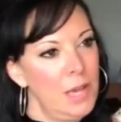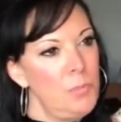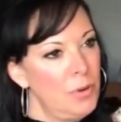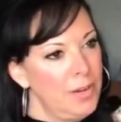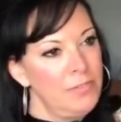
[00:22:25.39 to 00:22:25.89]
I
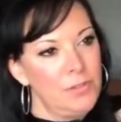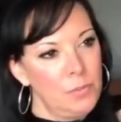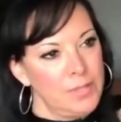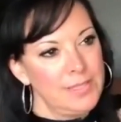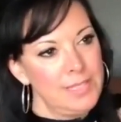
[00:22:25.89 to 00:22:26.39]
prayed for
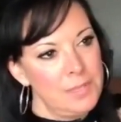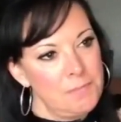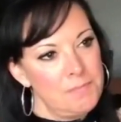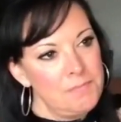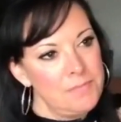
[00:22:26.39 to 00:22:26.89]

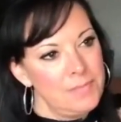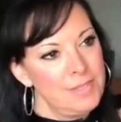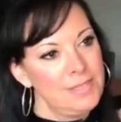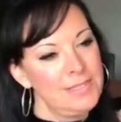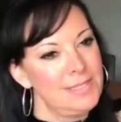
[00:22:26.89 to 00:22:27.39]
wisdom,
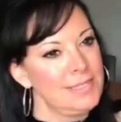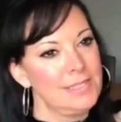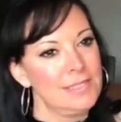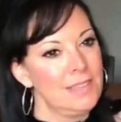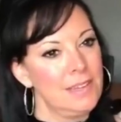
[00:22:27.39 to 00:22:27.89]
and this
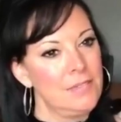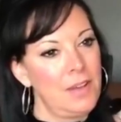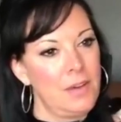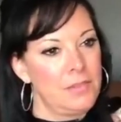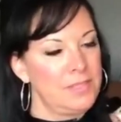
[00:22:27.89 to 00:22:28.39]
is kind of
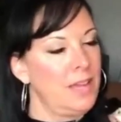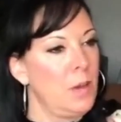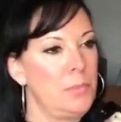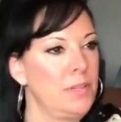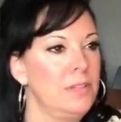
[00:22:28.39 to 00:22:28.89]
how this
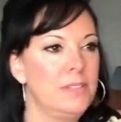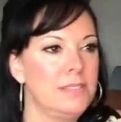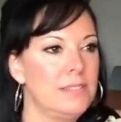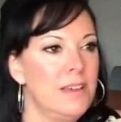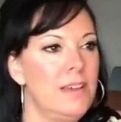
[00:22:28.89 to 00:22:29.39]
happened.
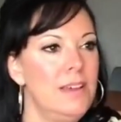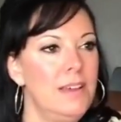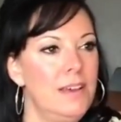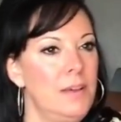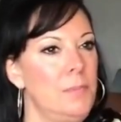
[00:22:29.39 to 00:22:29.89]
Is
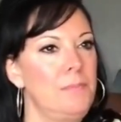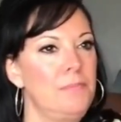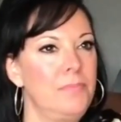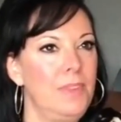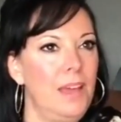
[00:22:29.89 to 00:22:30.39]

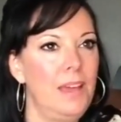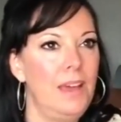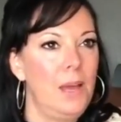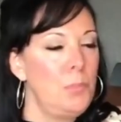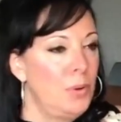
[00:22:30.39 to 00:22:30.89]
um, I,
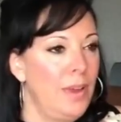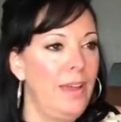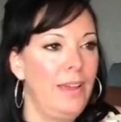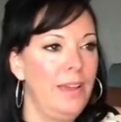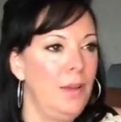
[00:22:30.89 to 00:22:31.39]
I pray.